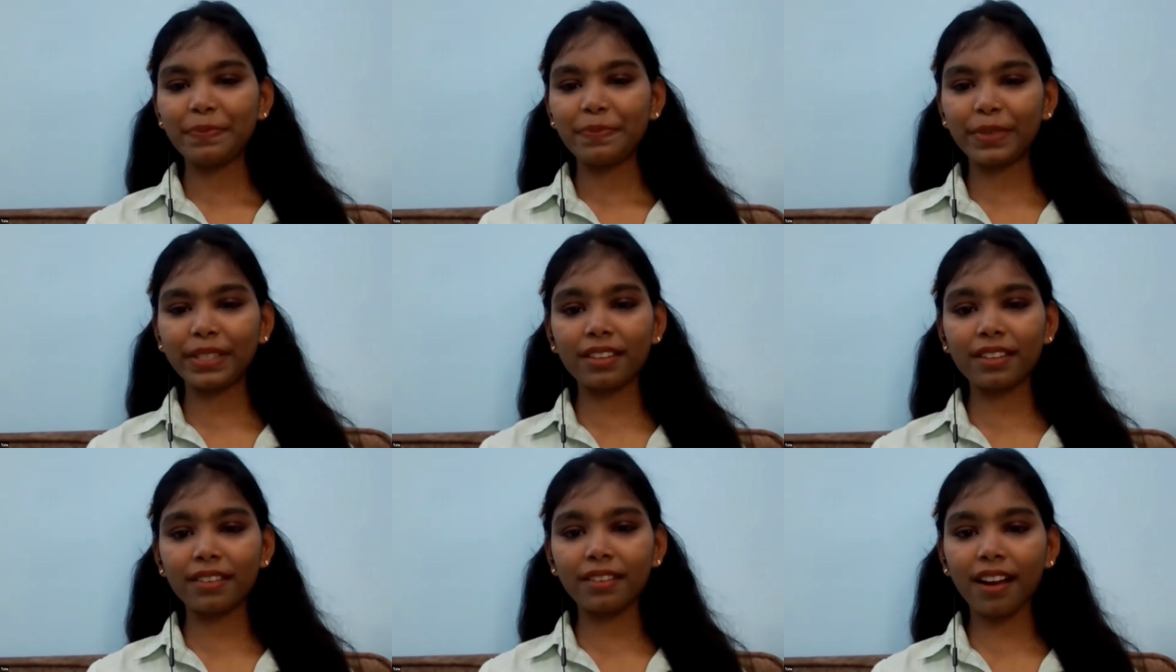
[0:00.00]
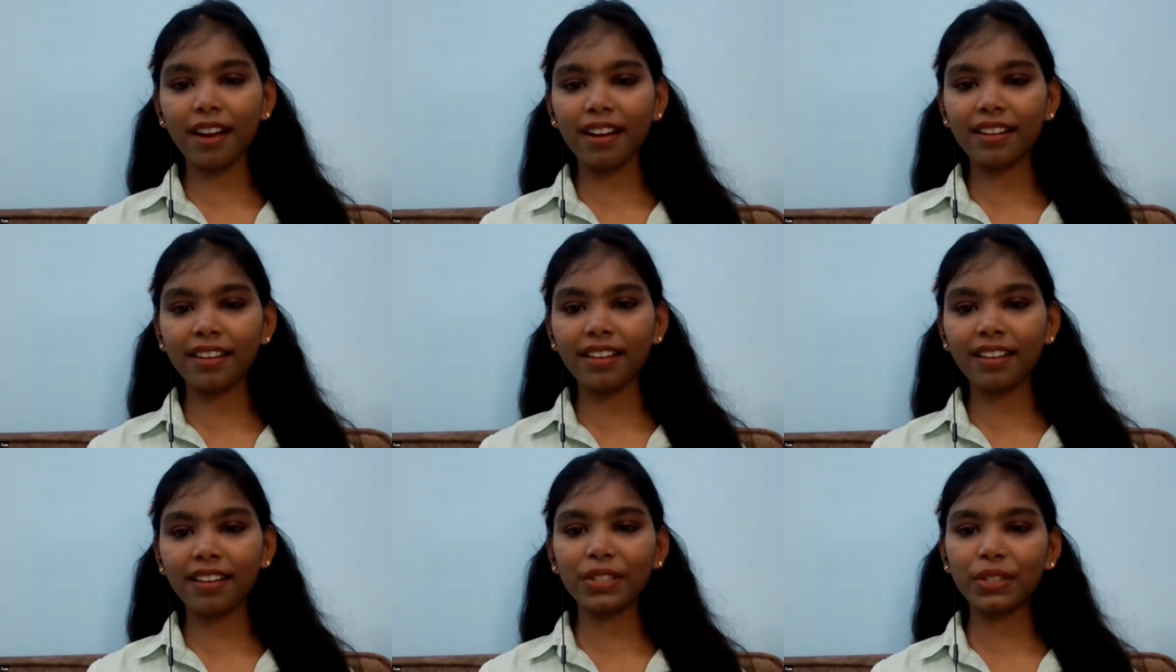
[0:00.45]
Mister
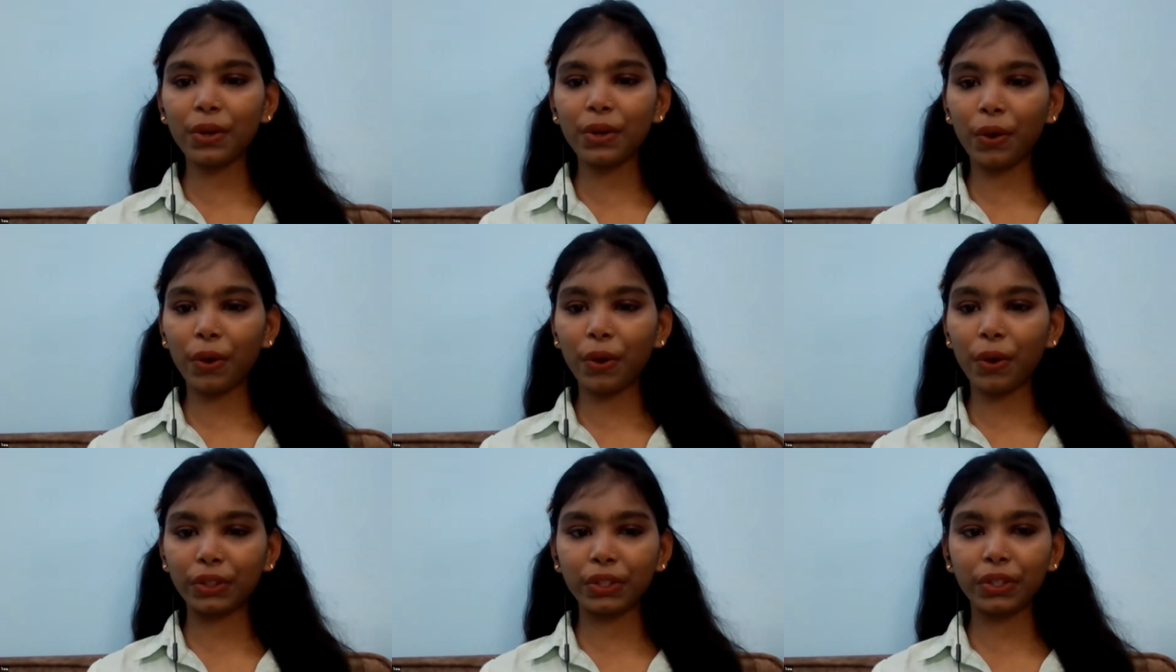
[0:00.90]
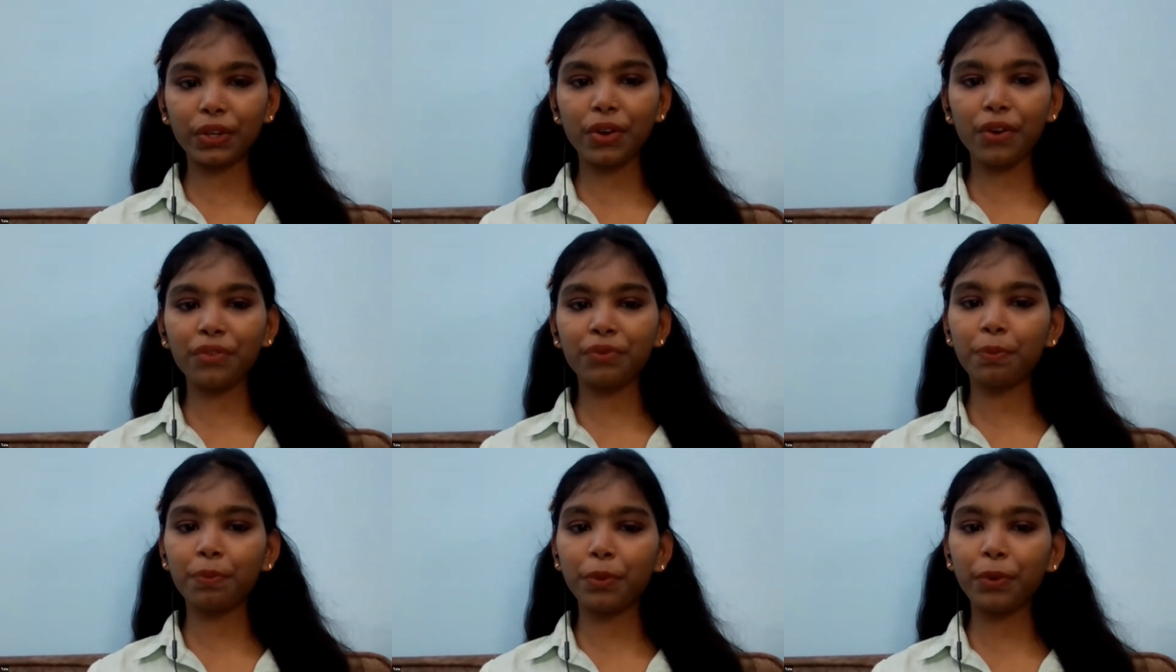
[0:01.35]
Rada is the author
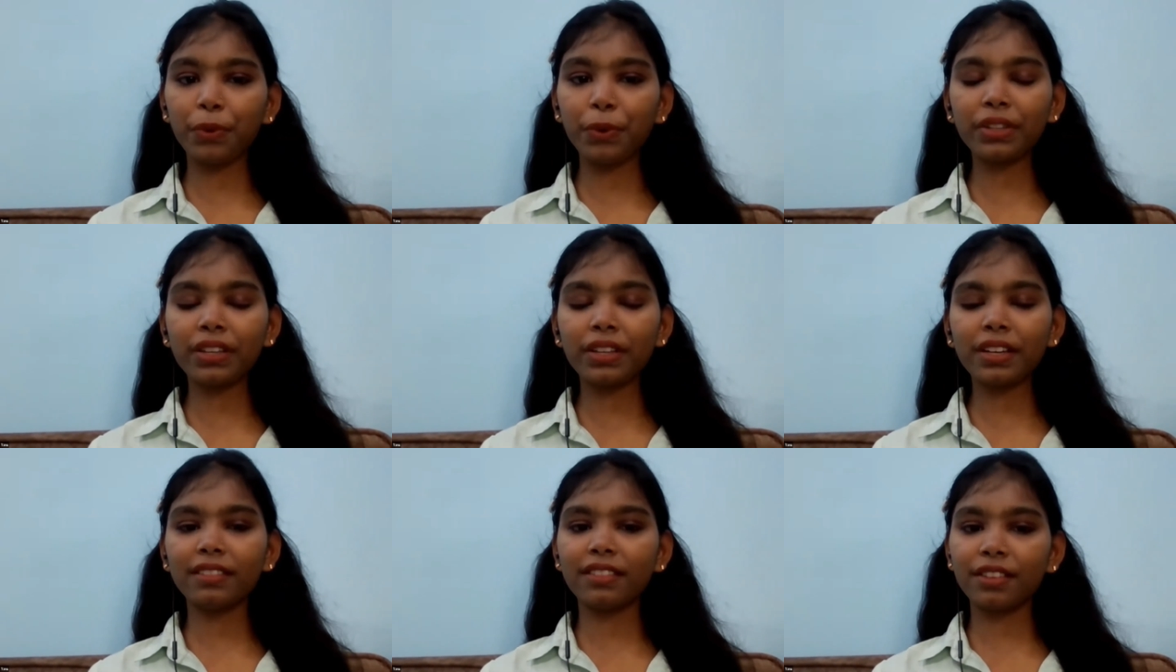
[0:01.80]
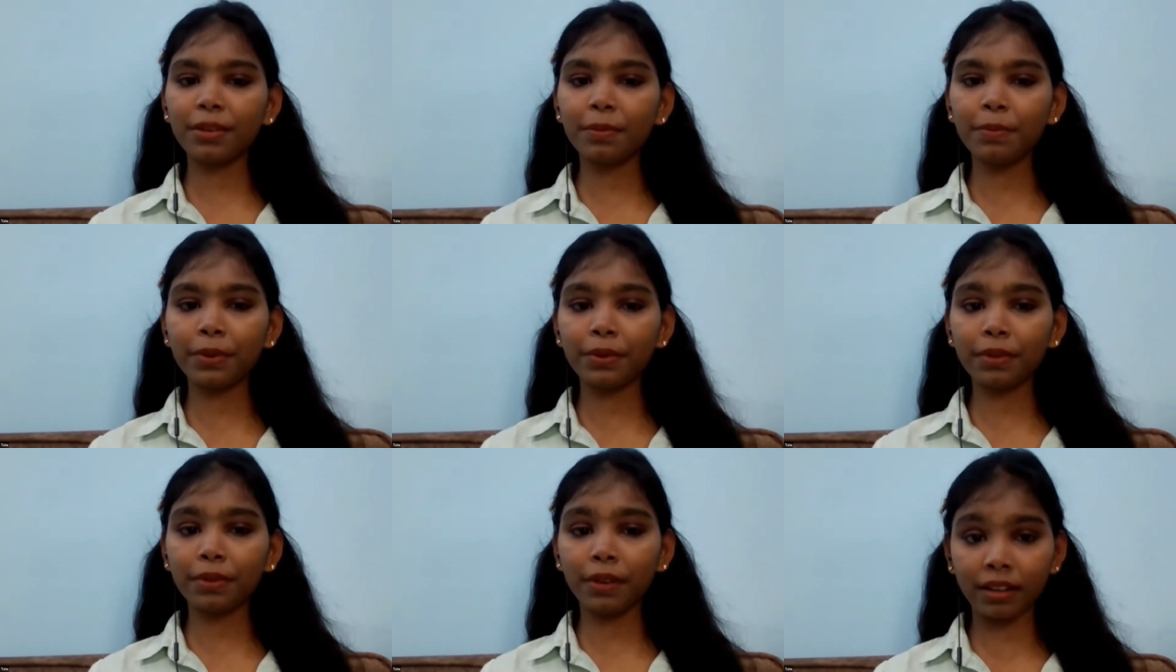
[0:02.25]
of more than
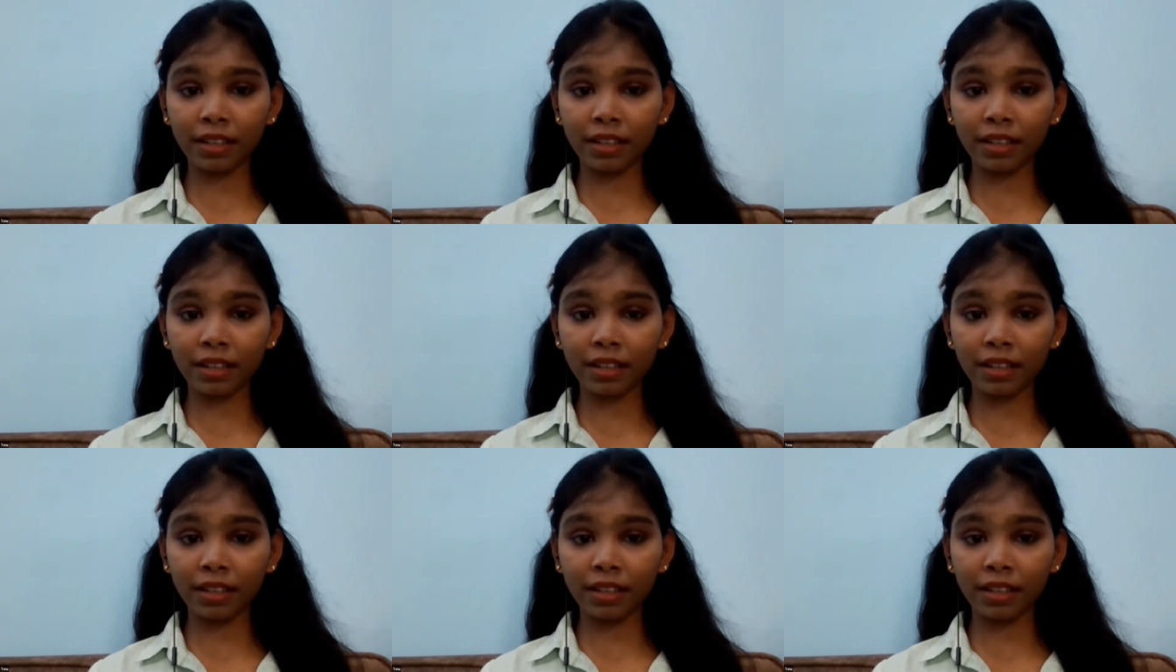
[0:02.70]
three